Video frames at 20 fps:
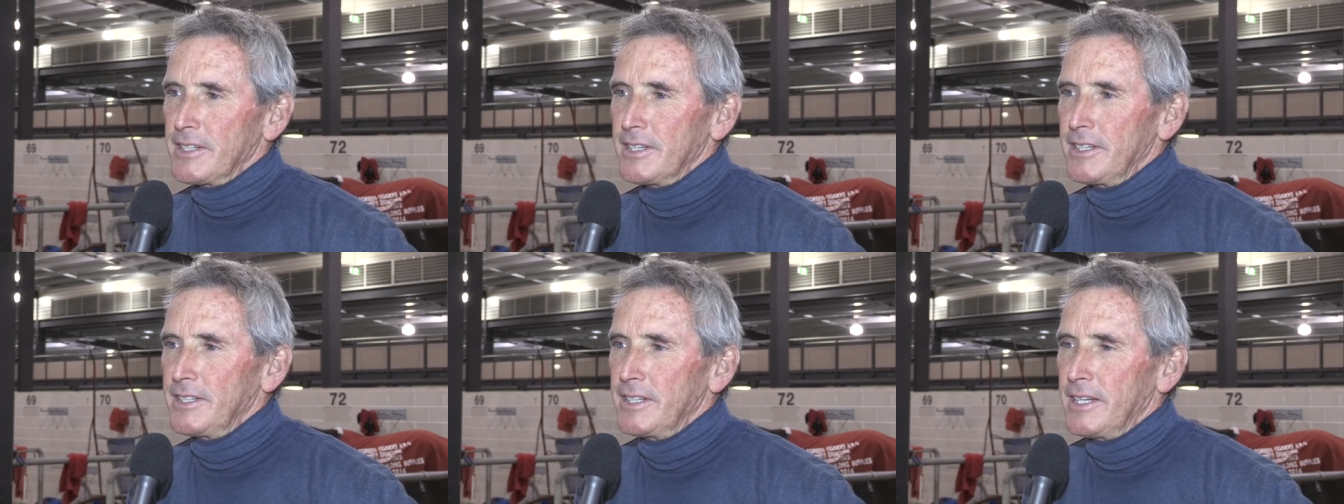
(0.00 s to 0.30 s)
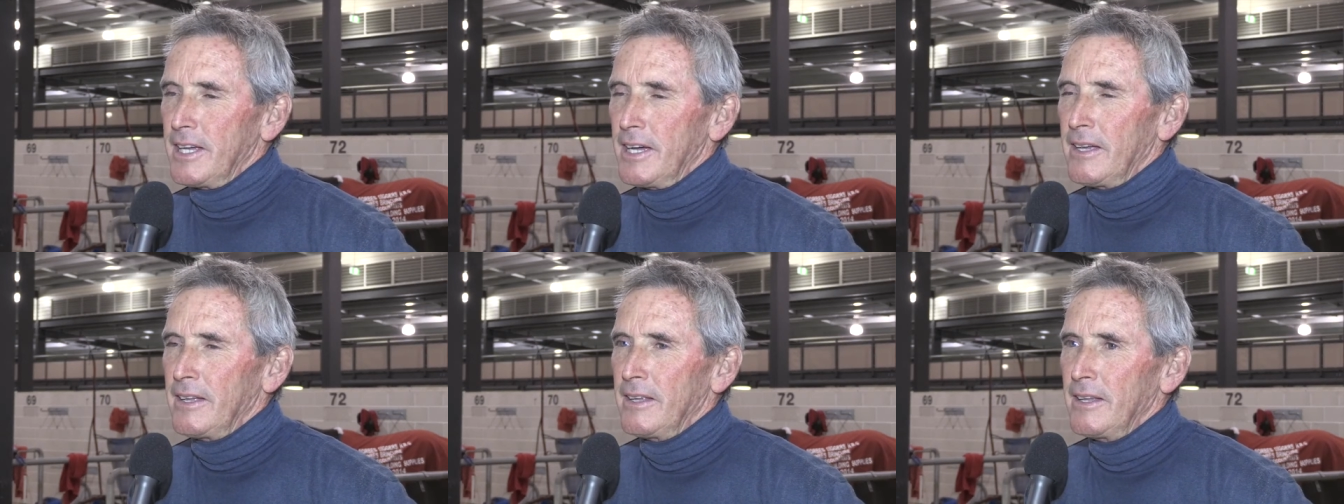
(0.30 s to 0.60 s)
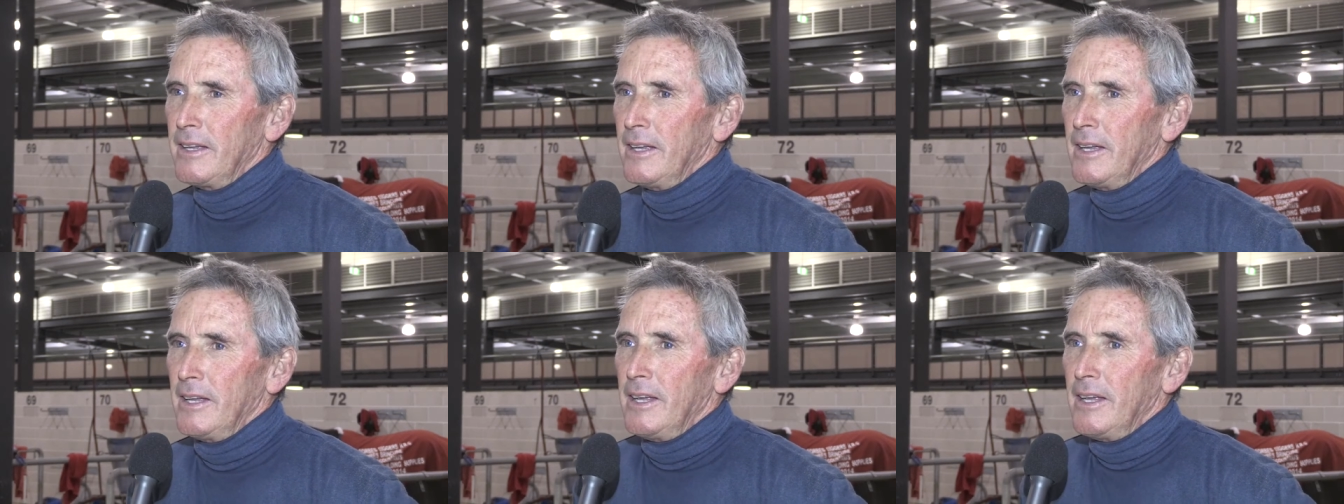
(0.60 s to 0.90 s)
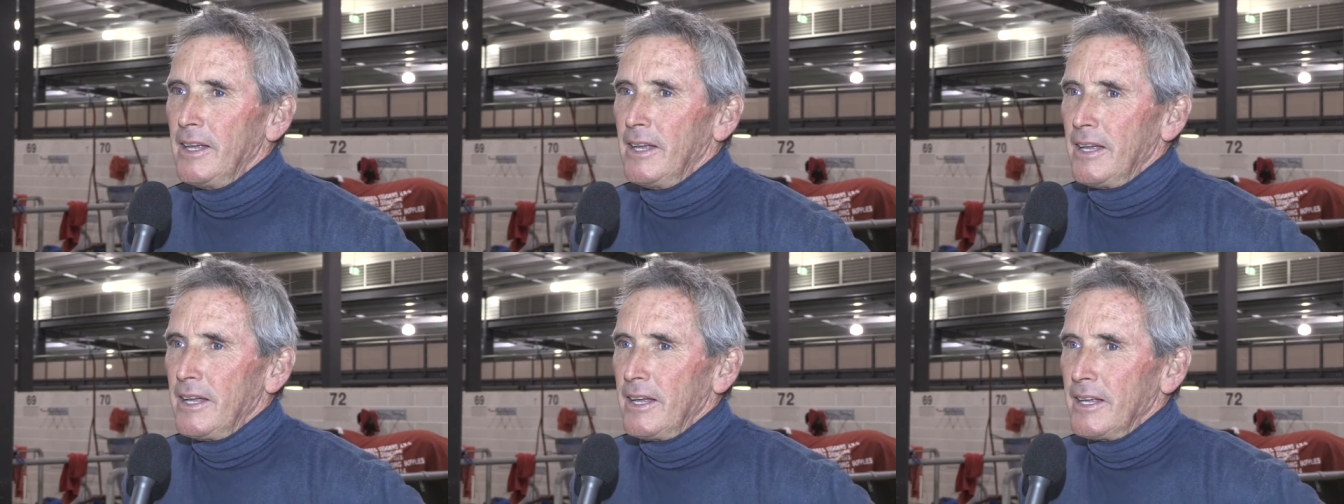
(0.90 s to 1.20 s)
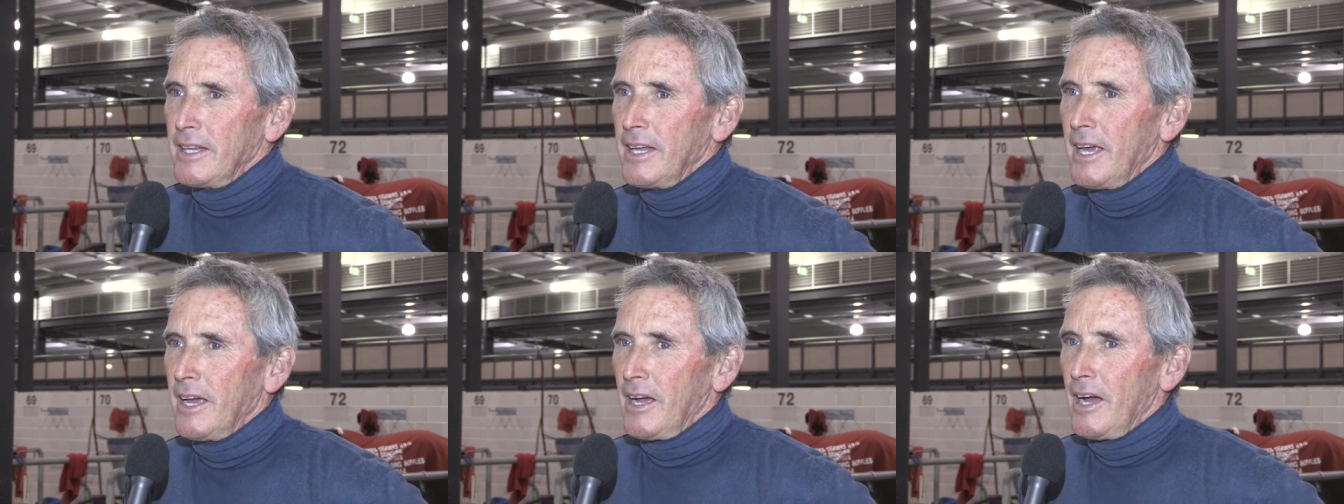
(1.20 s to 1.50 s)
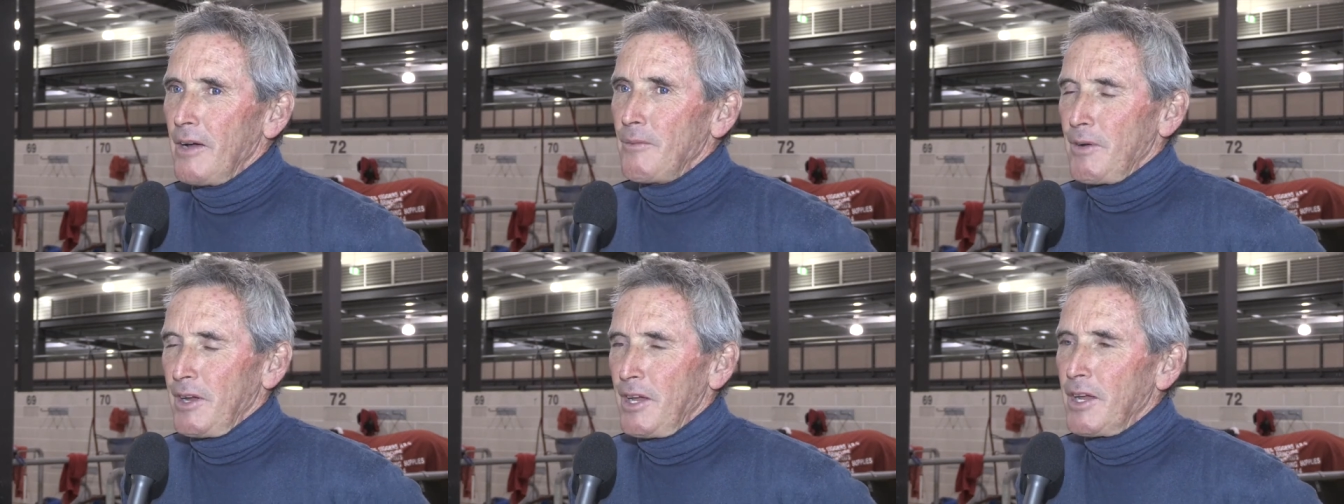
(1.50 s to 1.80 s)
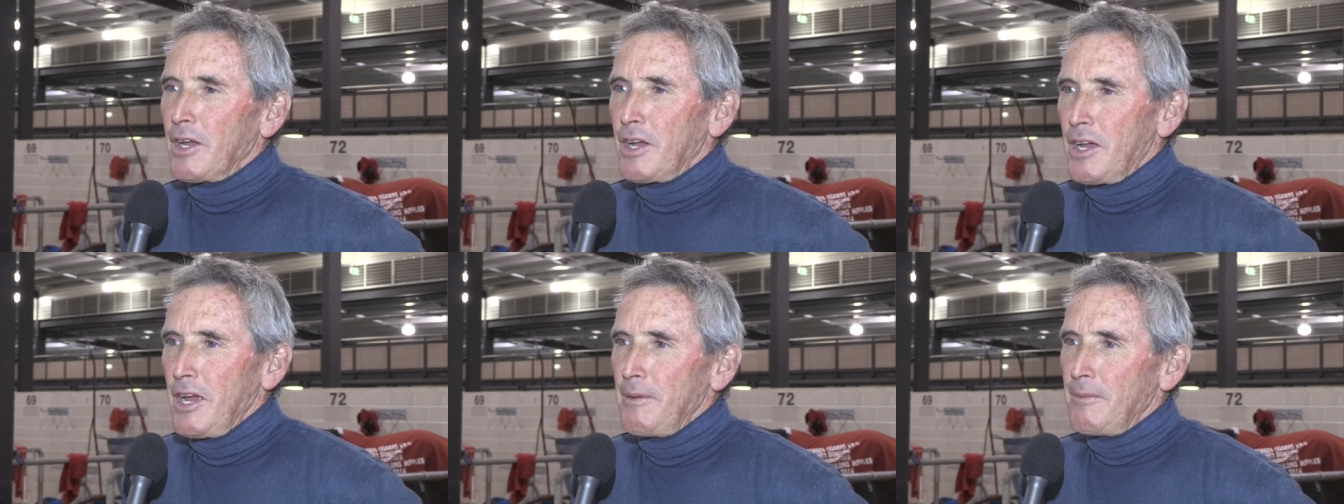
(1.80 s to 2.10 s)
and hope we
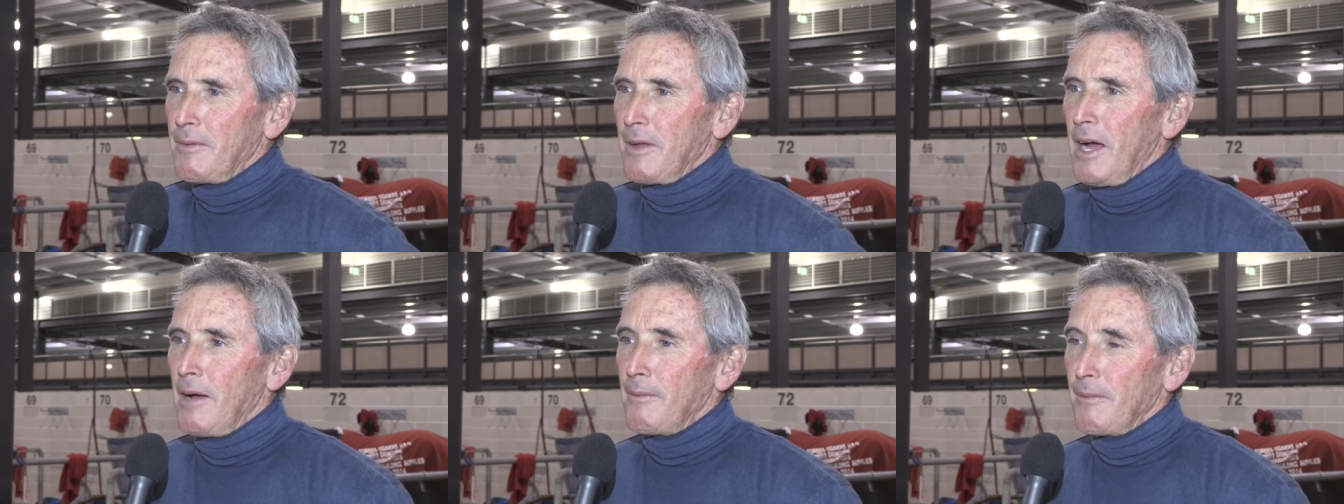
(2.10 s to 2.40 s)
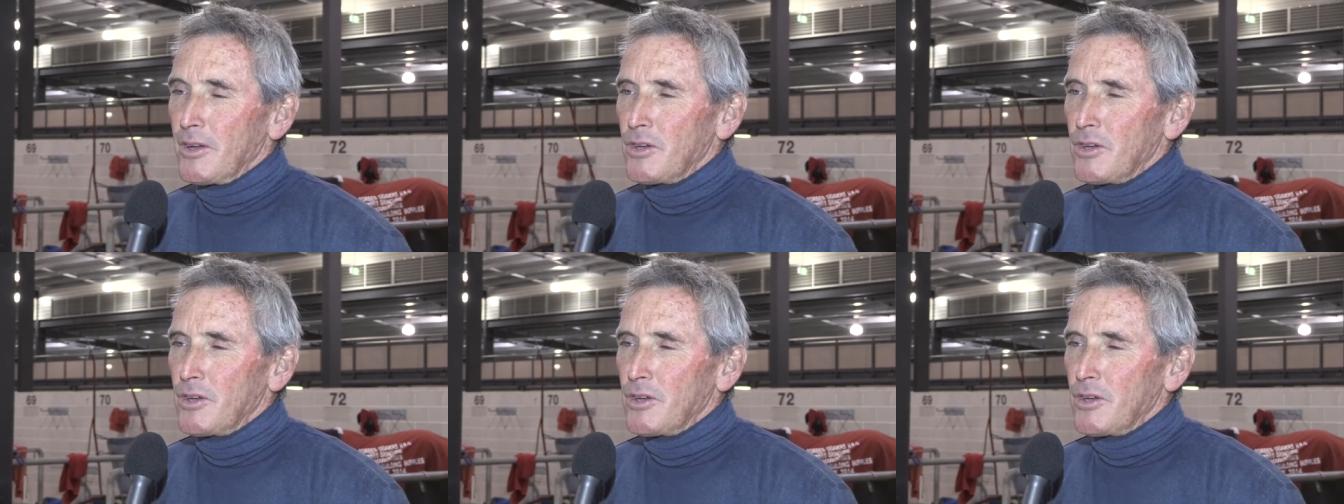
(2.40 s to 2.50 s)
can keep up,